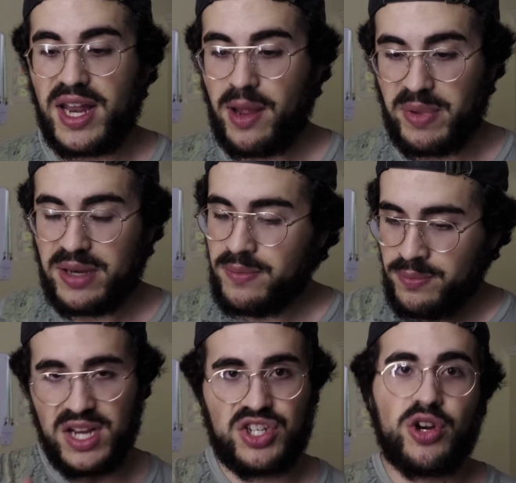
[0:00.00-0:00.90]
I mean,
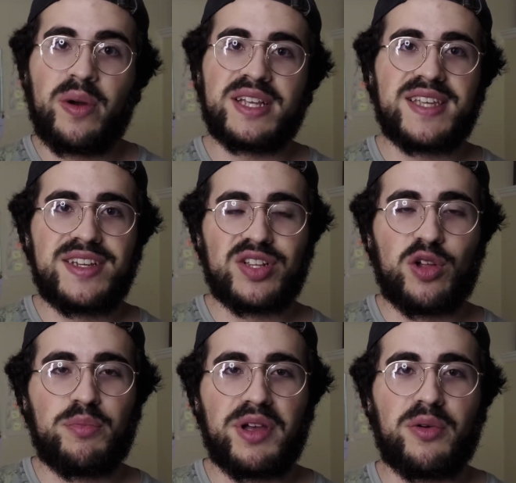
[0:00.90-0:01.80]
it's showing its age a
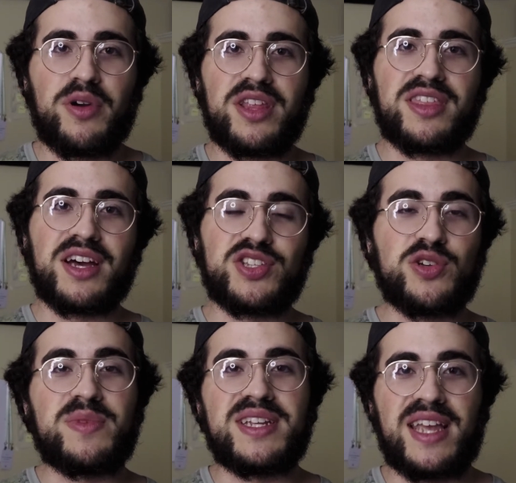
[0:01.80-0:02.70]
little bit with too
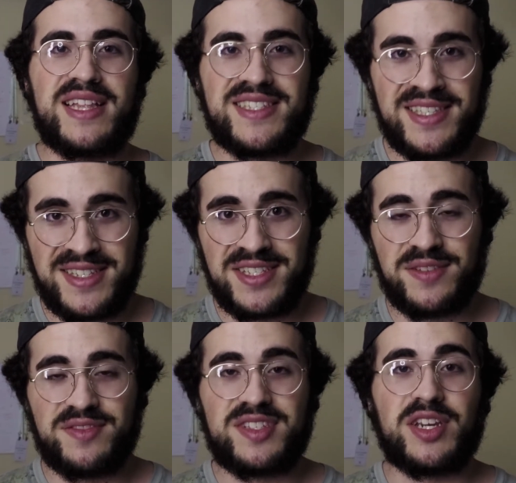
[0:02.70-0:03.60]
many instances
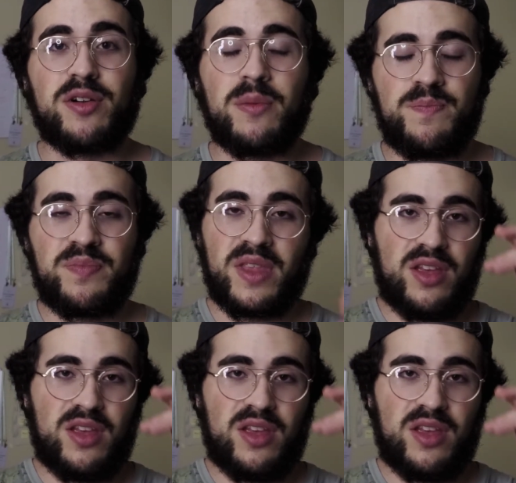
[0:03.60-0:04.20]
of Serum.